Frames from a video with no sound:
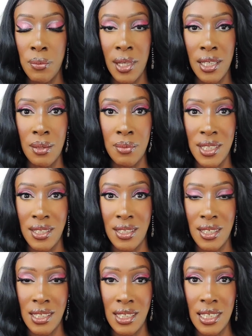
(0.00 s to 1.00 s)
me, my name is
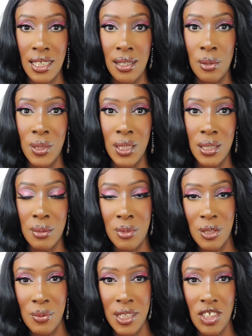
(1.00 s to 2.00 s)
Naninga. Welcome
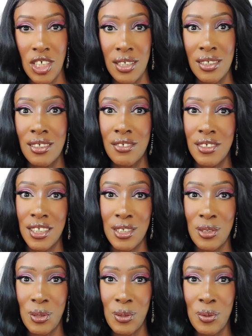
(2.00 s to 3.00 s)
to my channel. Feel
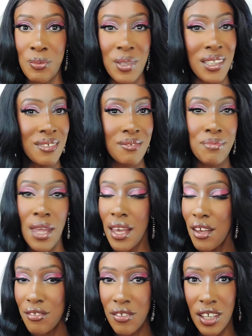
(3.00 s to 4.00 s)
at home.
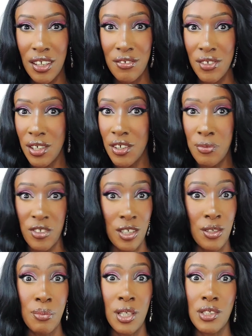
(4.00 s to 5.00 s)
Feel very,
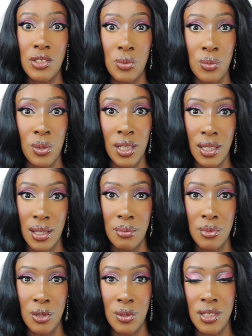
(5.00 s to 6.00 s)
very much
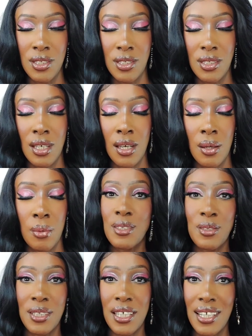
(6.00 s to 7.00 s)
welcome to this. You guys
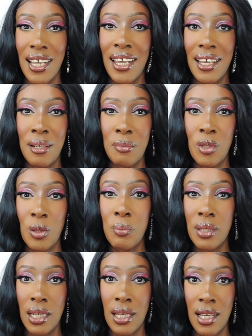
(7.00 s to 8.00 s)
know that I am your
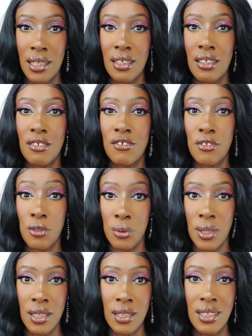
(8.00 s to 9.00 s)
plug
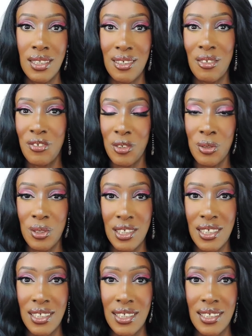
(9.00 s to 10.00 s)
for wigs, of
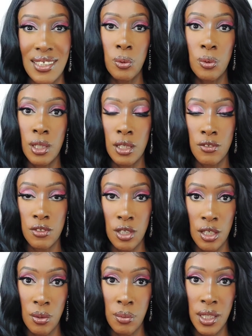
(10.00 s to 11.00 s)
course. Or who can
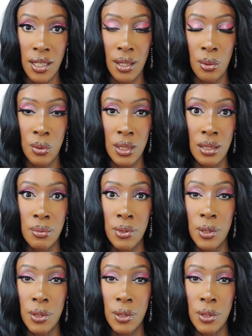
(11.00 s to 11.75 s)
afford a human hair wig?